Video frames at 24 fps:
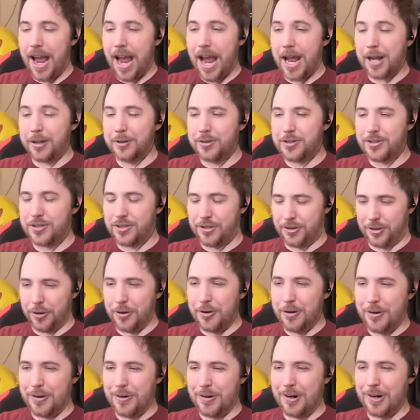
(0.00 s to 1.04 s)
And
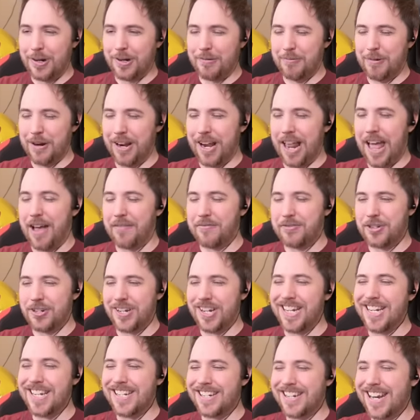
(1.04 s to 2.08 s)
soon we'll have
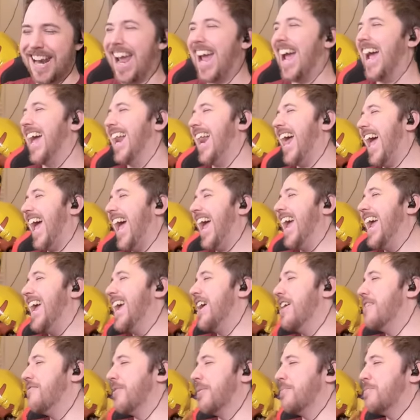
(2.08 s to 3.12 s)
Chi Chat.
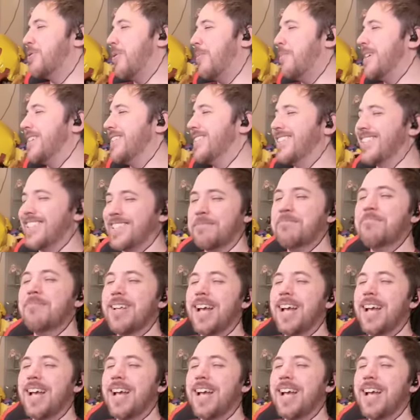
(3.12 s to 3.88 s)
Hey, from Chobits.